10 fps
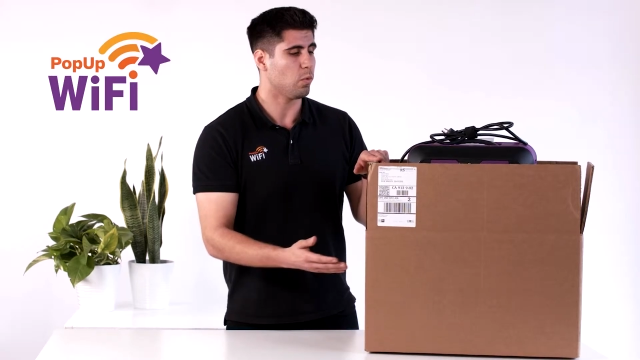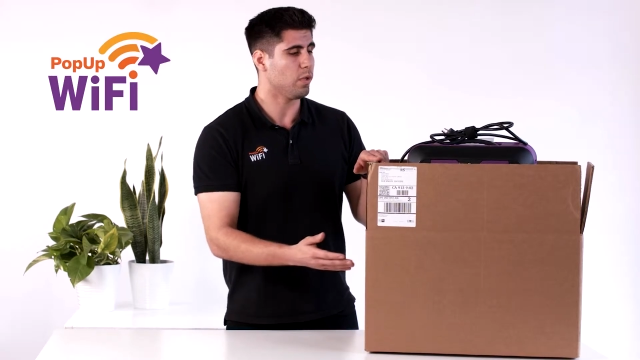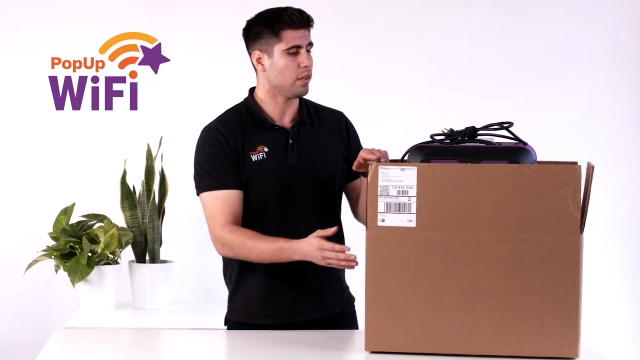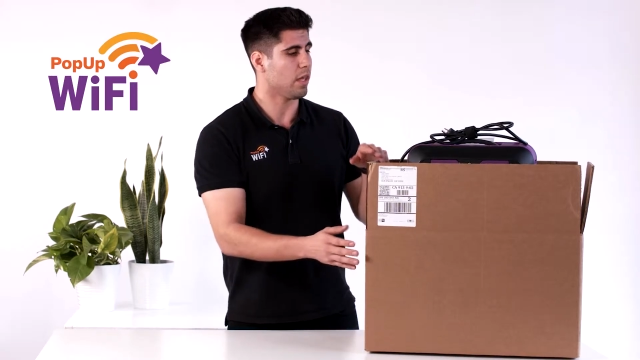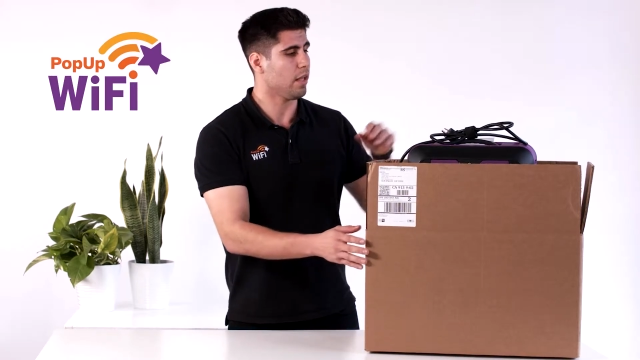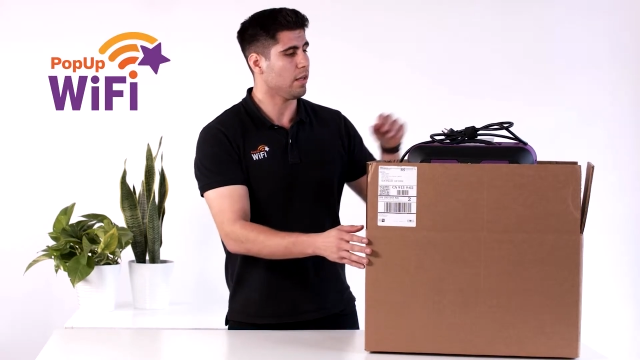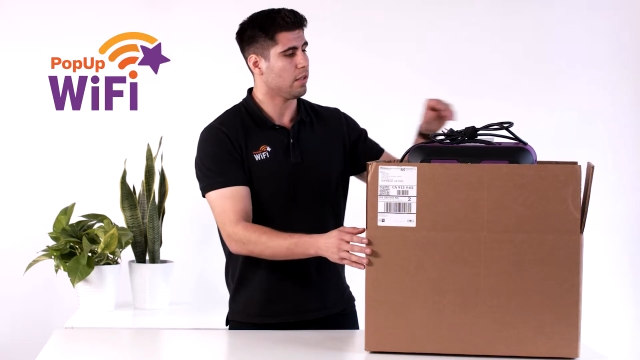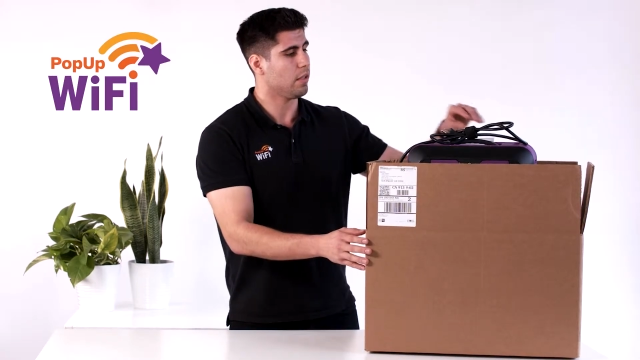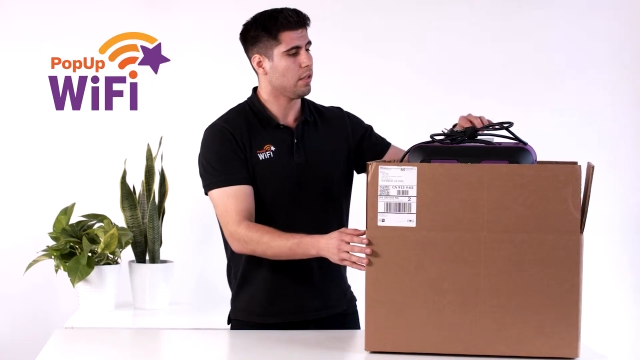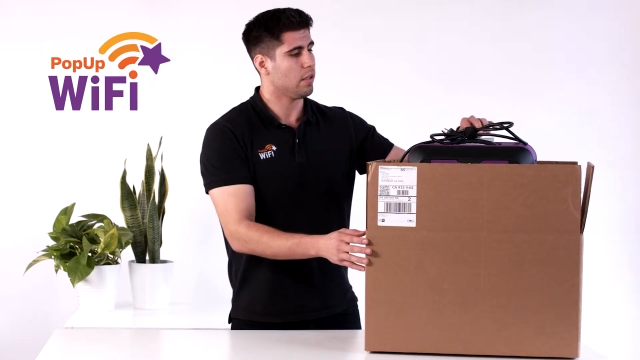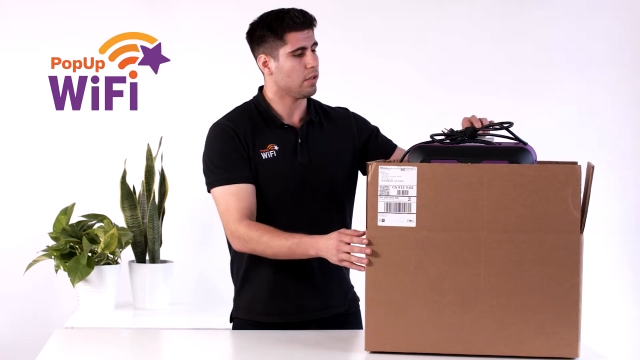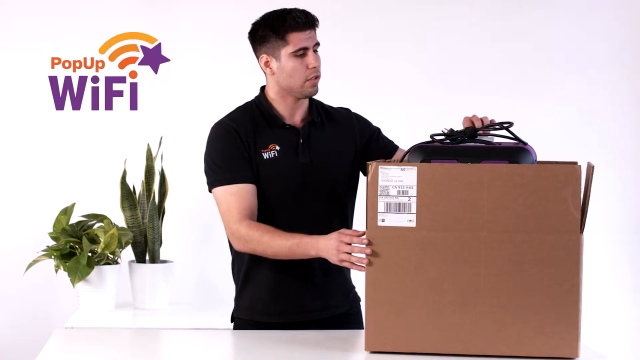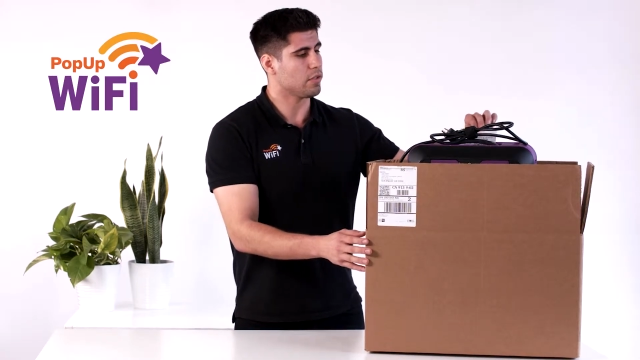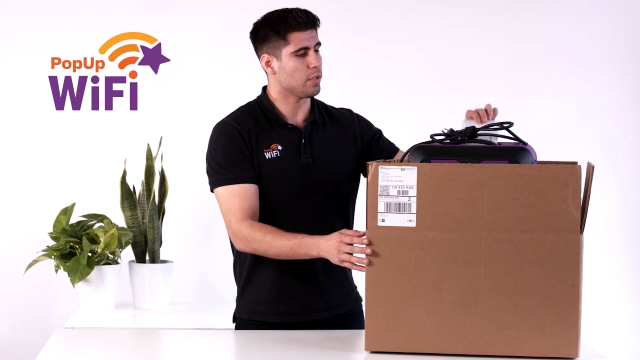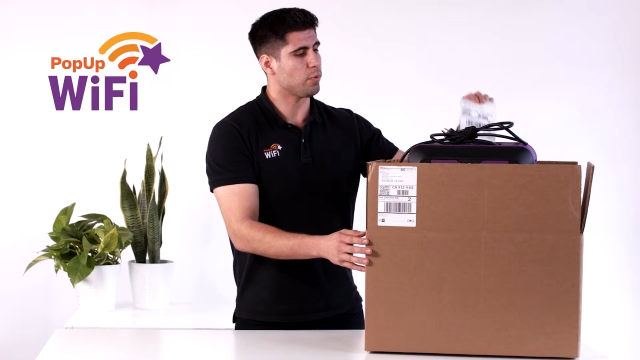With that,
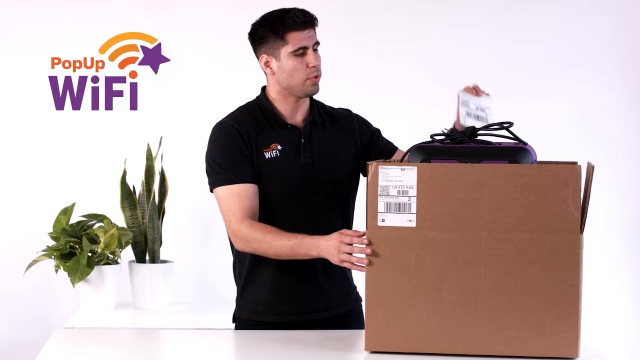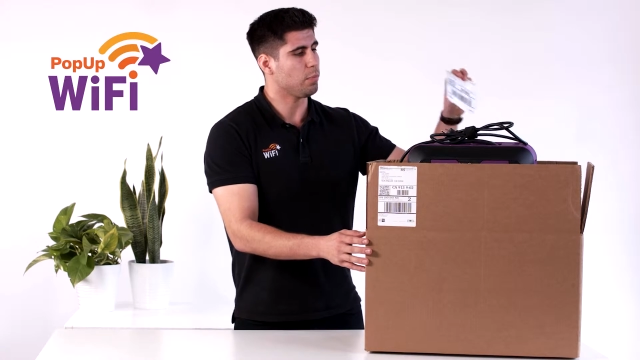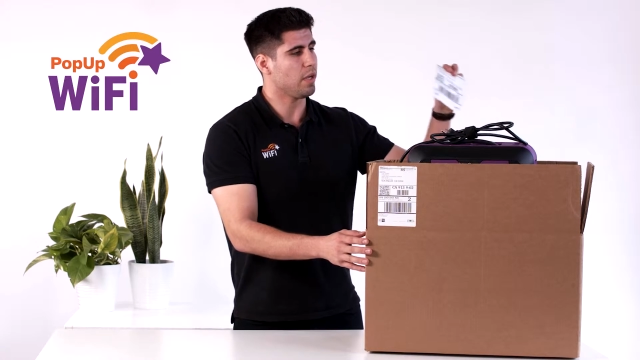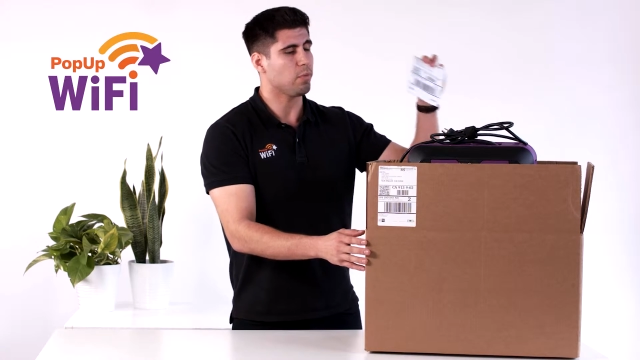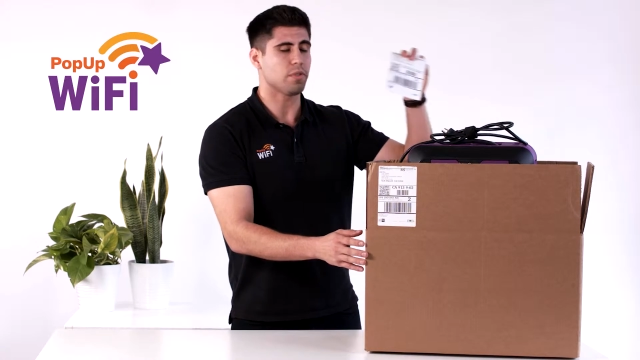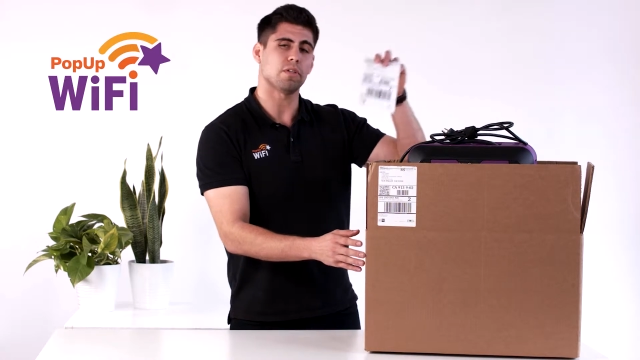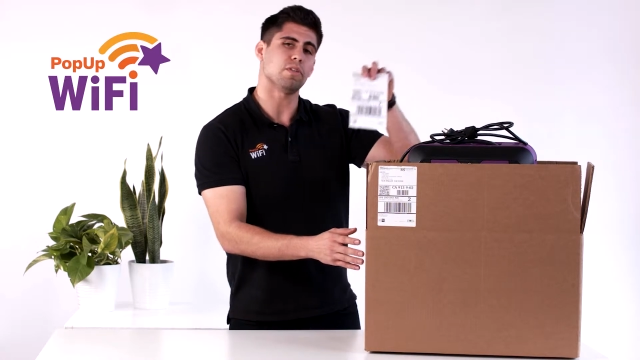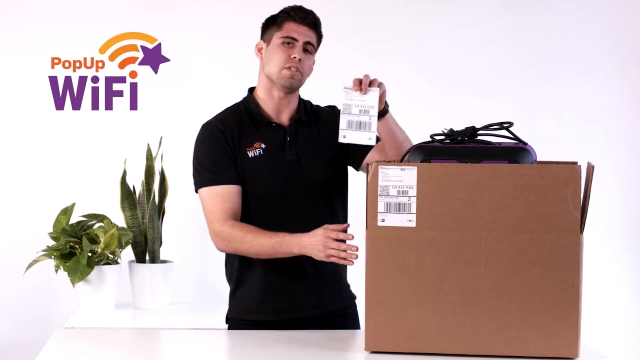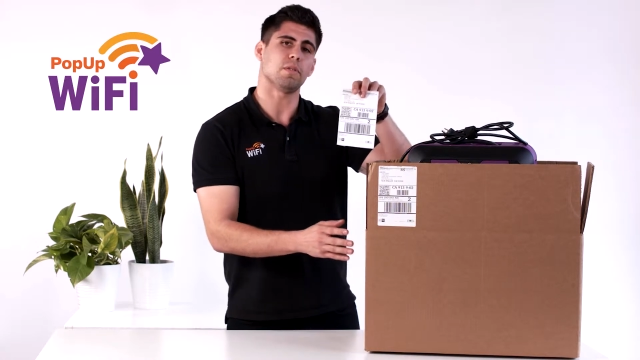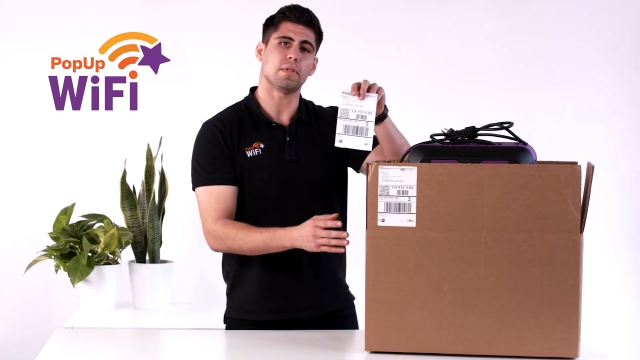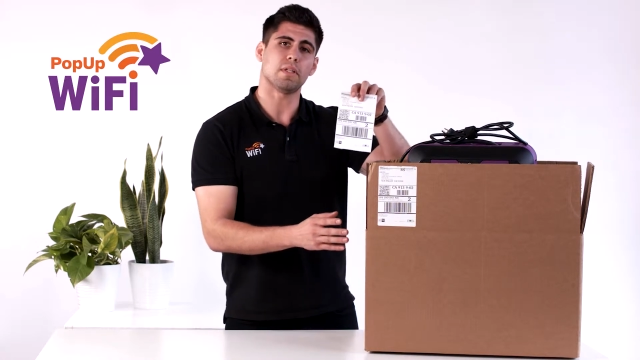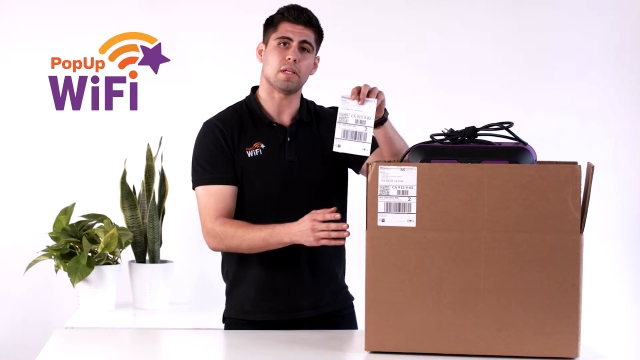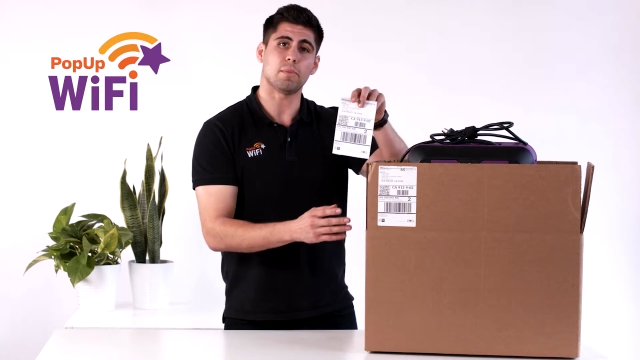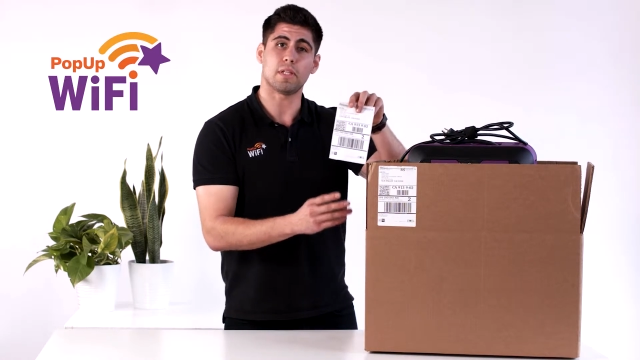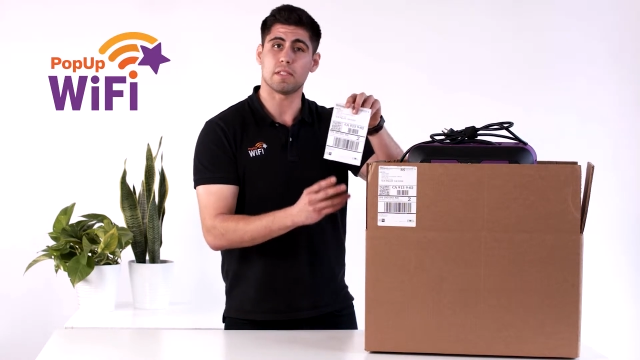there's a prepaid return shipping
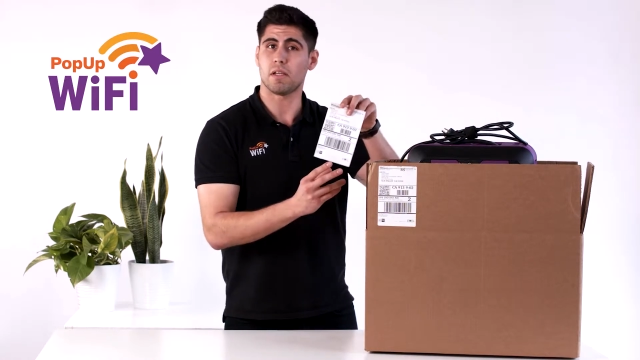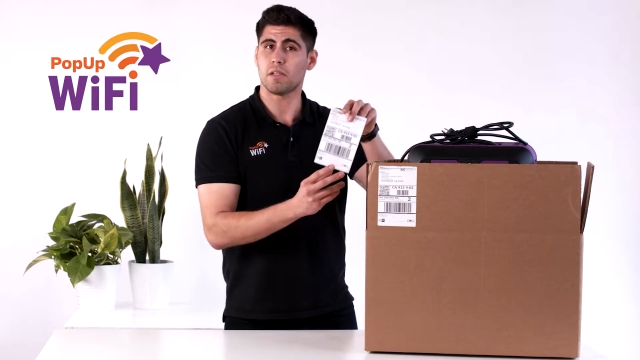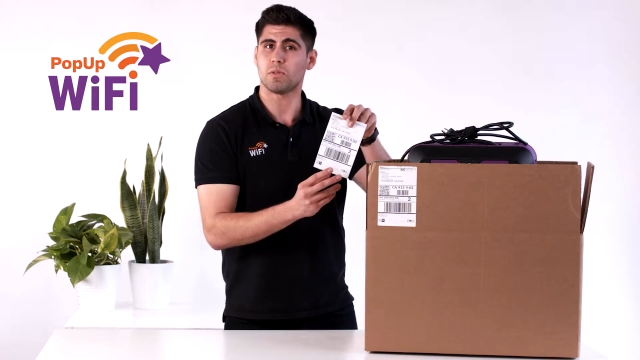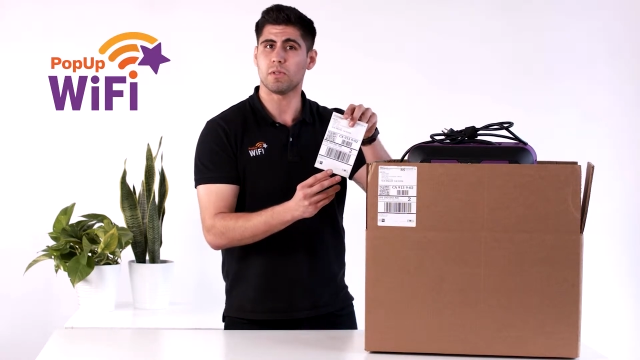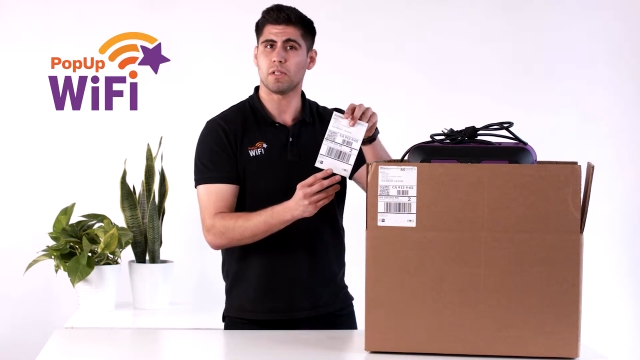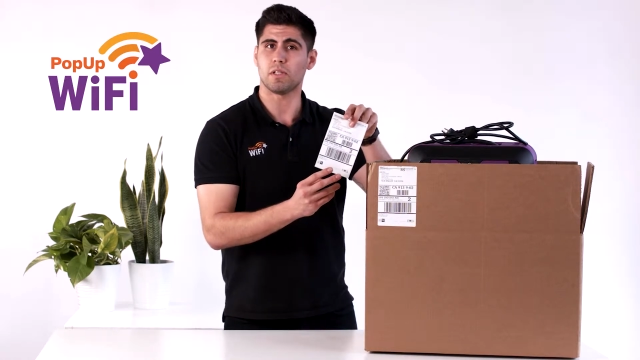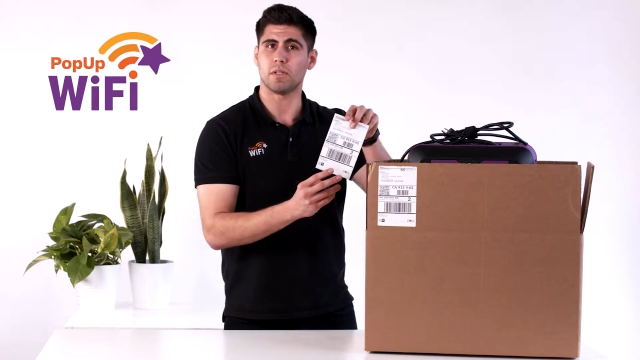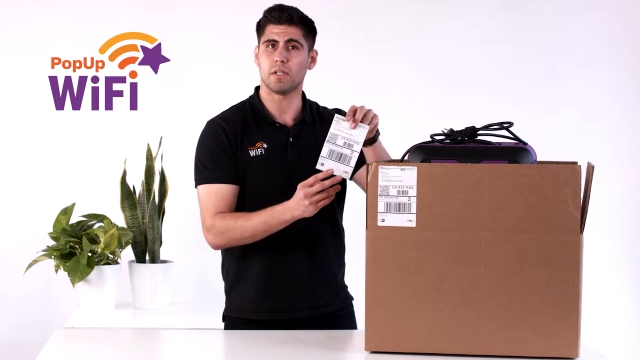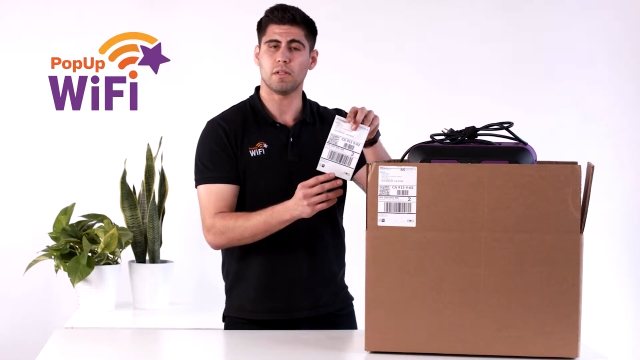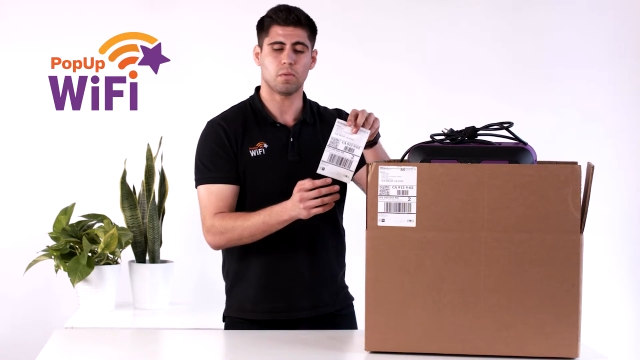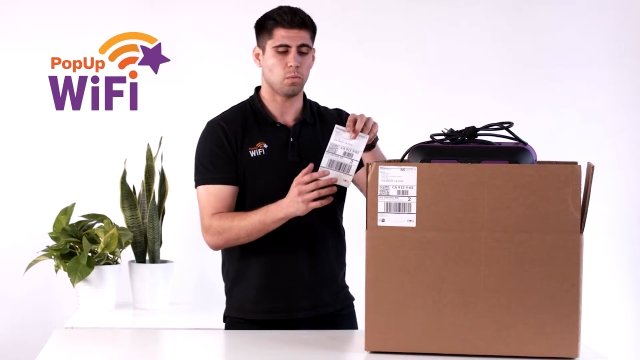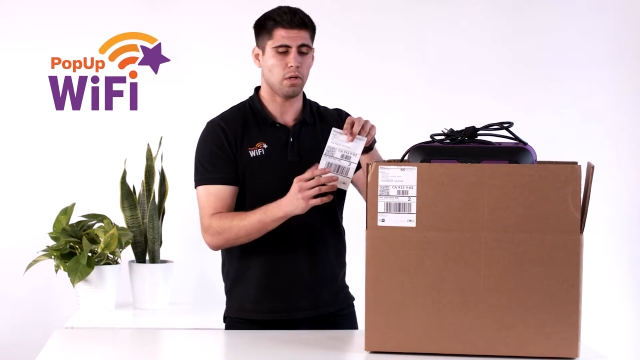label that's also included.